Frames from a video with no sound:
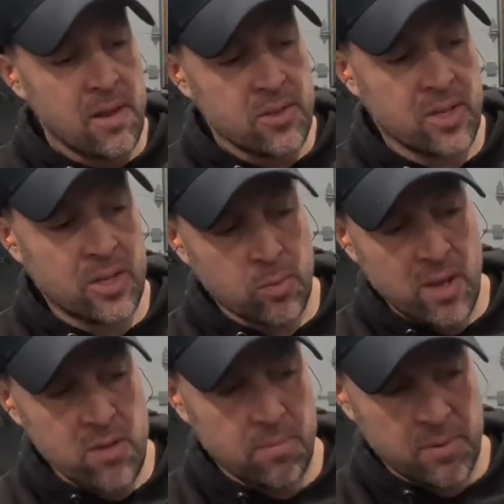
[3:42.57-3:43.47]
So that's why
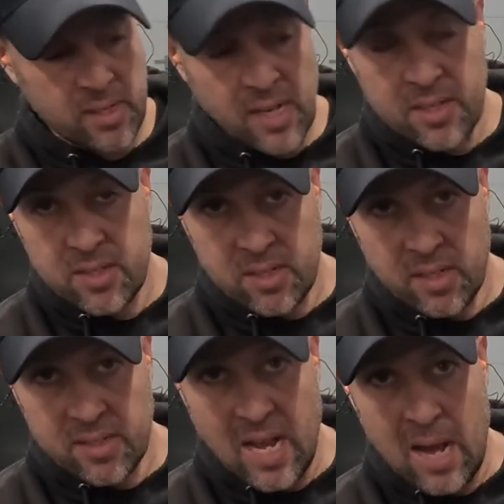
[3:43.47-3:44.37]
you would put the gussets
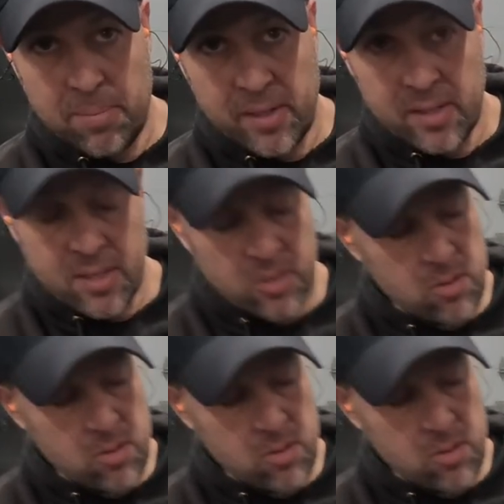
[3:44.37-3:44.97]
on top like this.